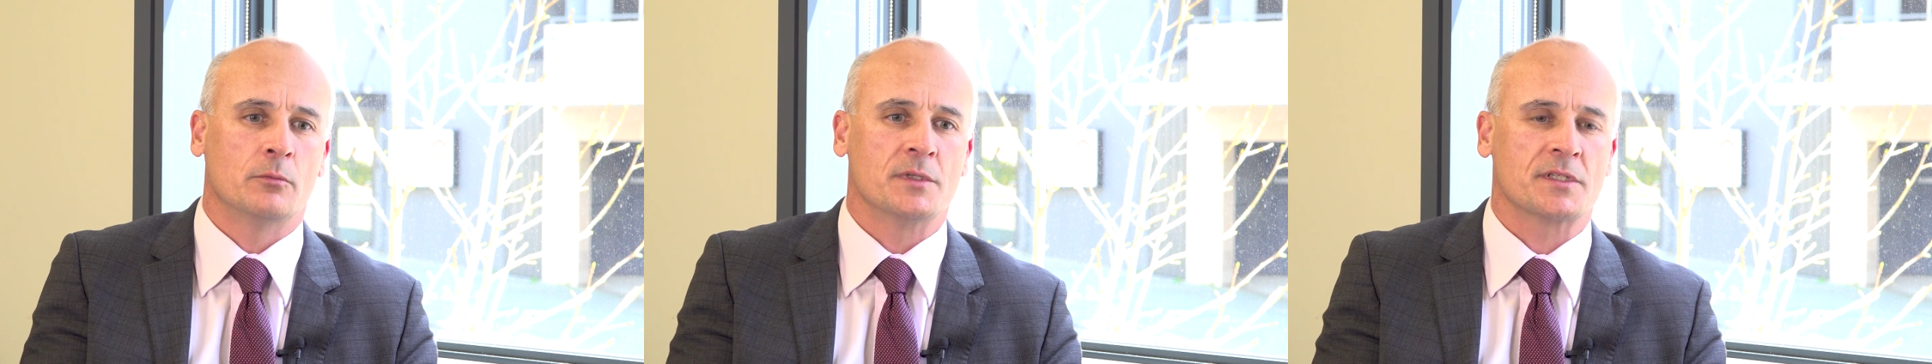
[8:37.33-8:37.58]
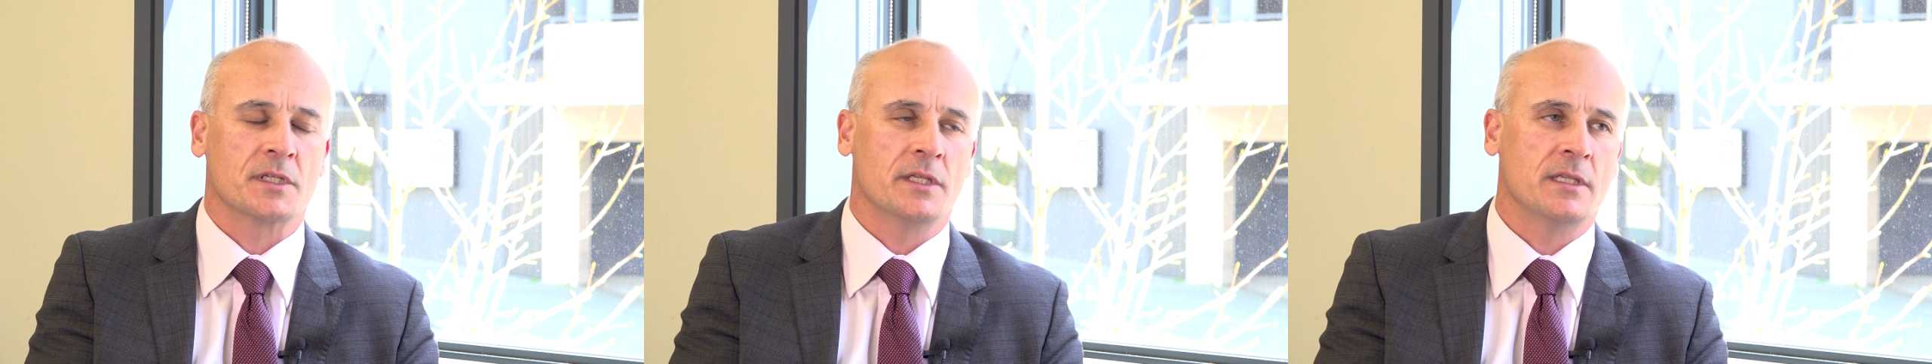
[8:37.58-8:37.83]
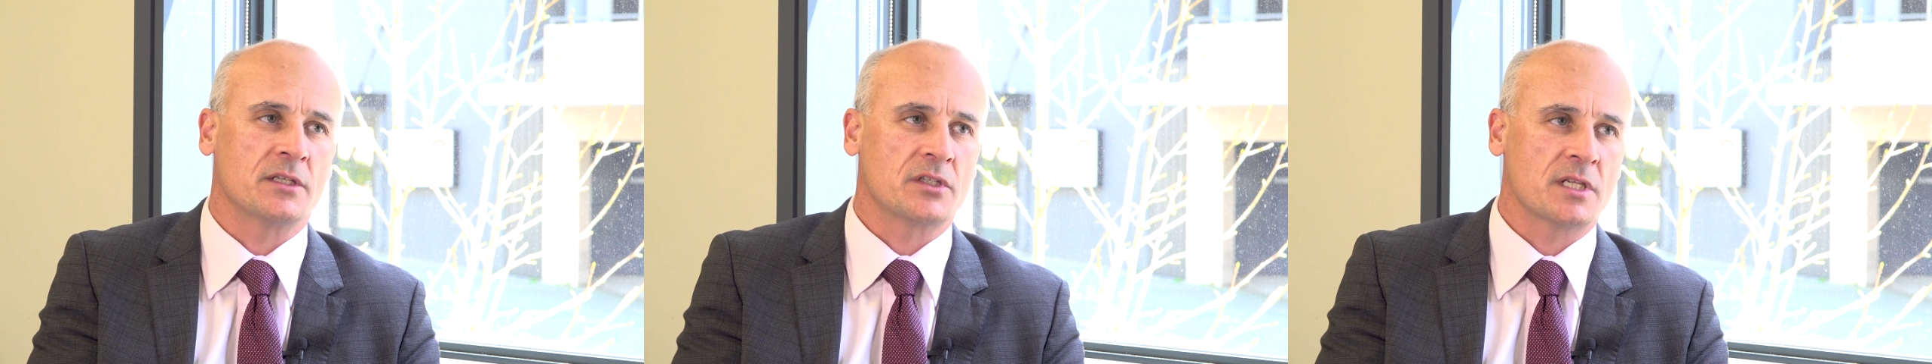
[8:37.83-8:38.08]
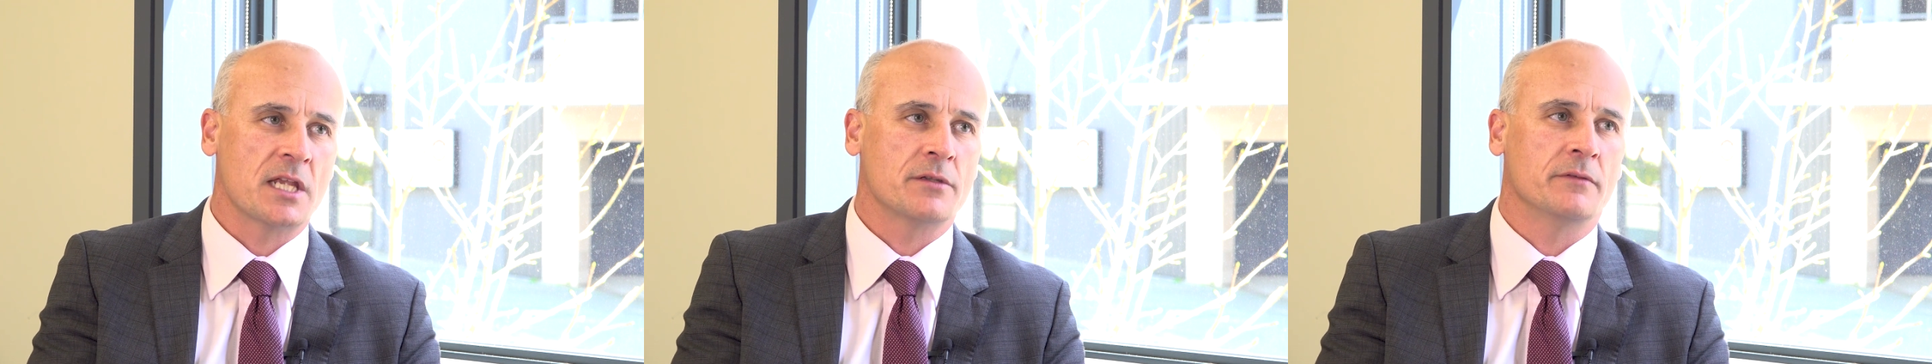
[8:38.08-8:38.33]
we see the
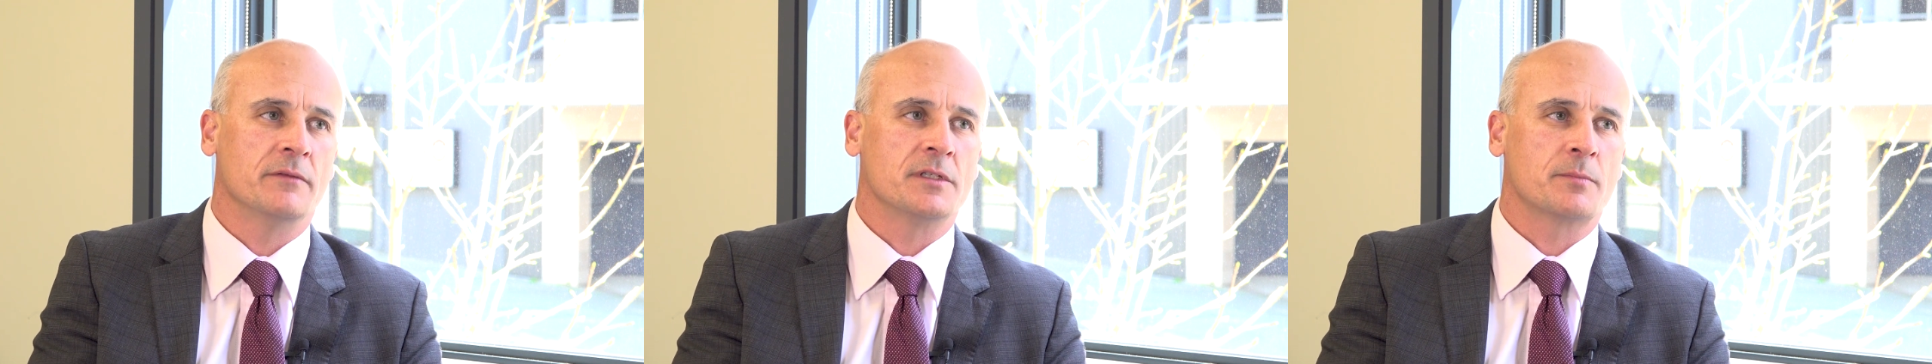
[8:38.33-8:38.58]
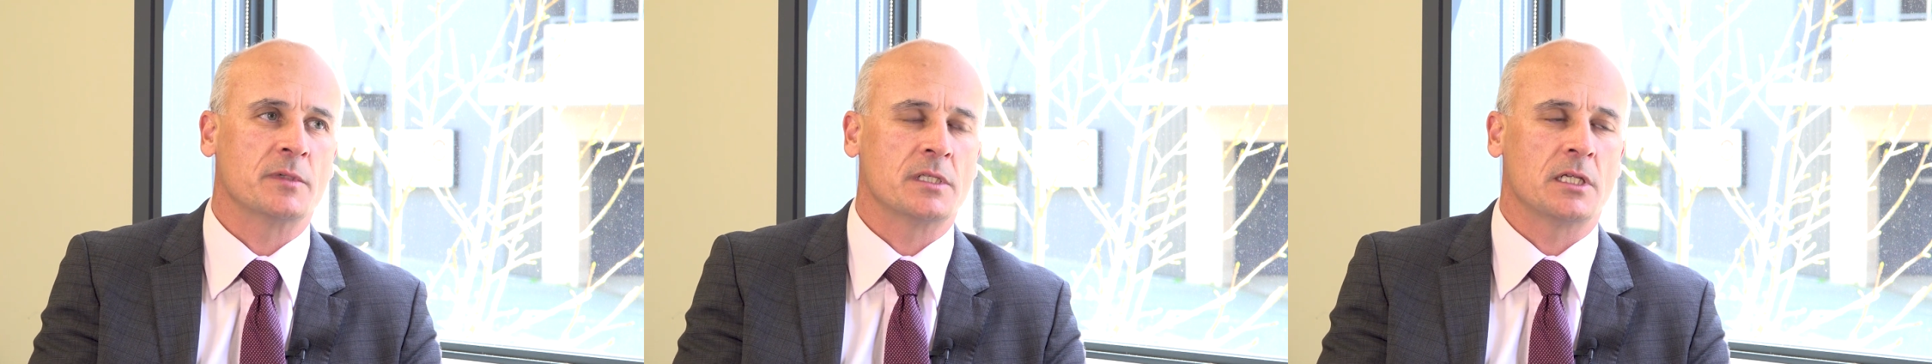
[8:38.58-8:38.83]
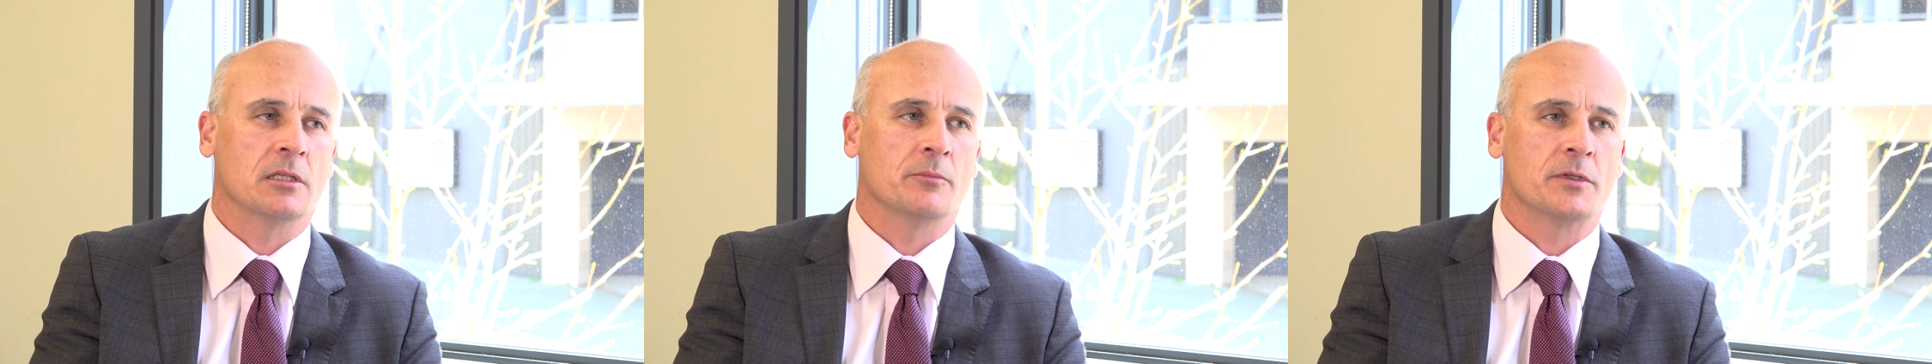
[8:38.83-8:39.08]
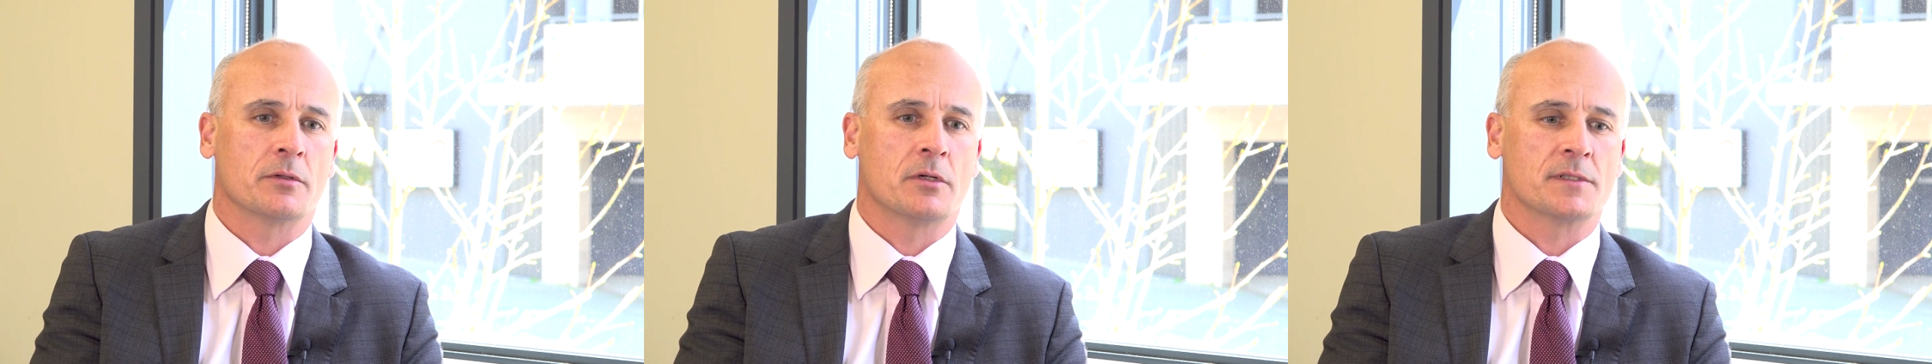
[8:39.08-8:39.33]
extent of this particular
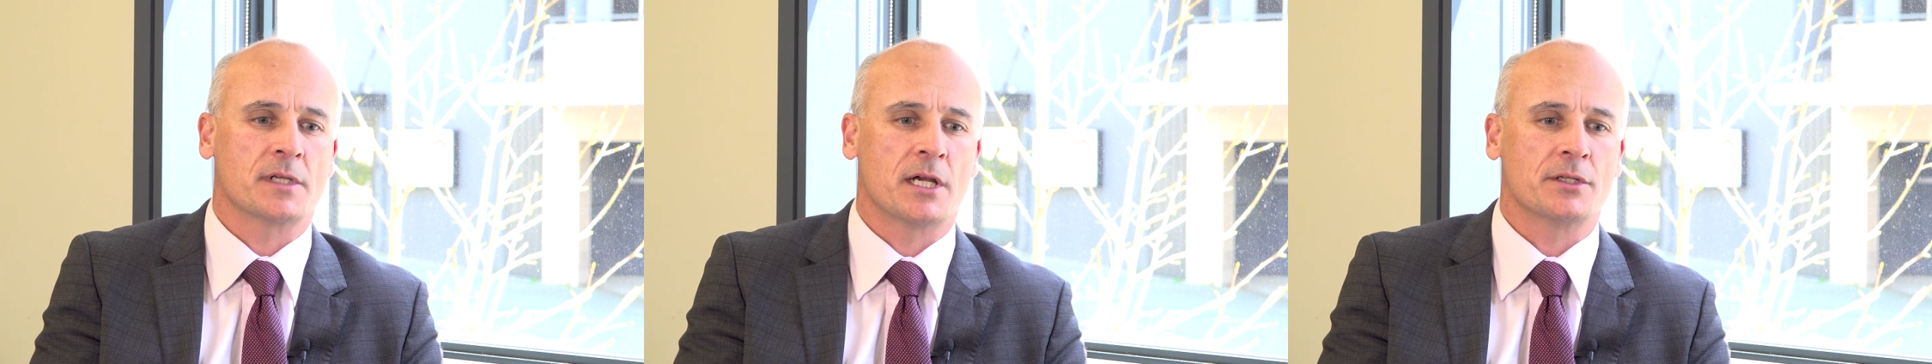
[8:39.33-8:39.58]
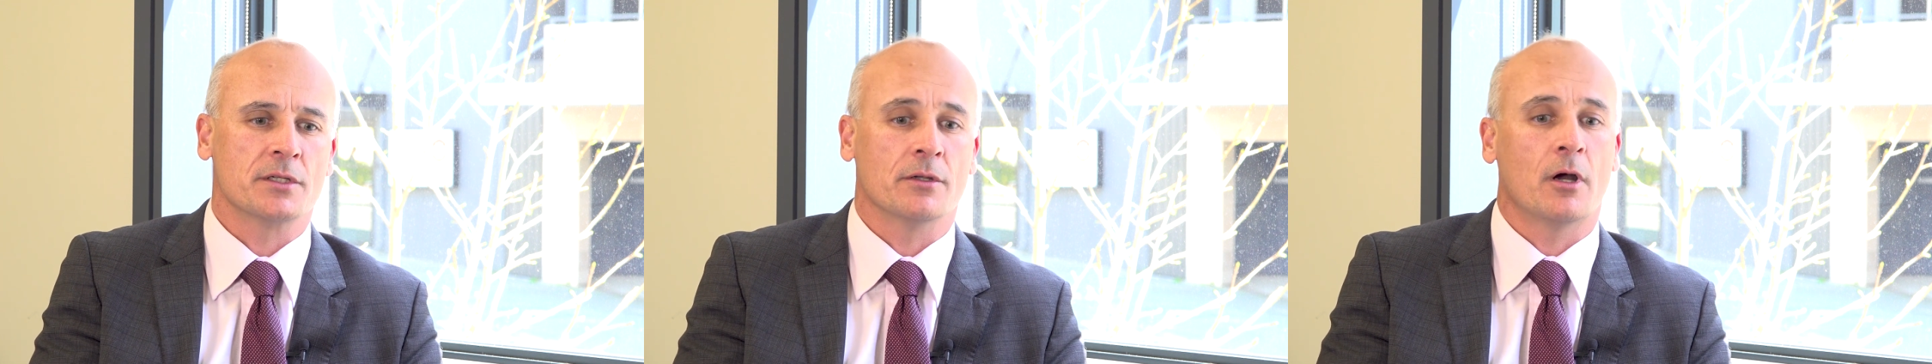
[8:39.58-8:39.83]
mineralisation,